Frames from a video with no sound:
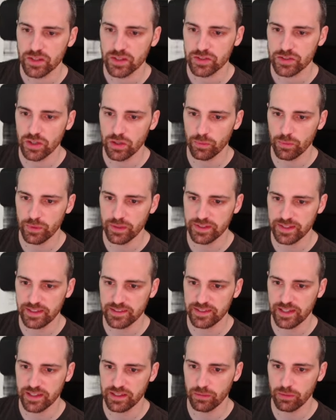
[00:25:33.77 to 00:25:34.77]
So we
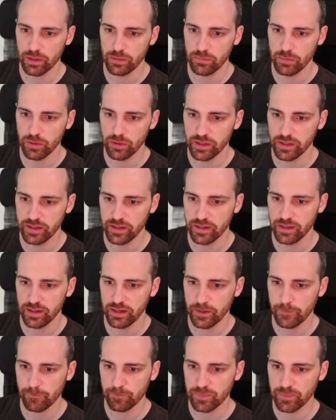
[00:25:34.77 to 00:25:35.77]
instantiate our model
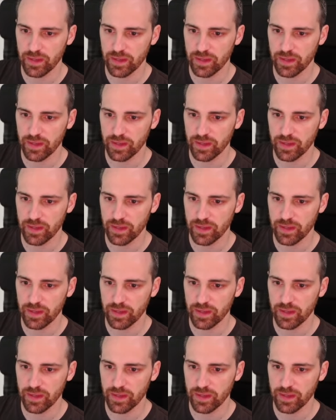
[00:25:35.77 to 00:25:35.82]
here,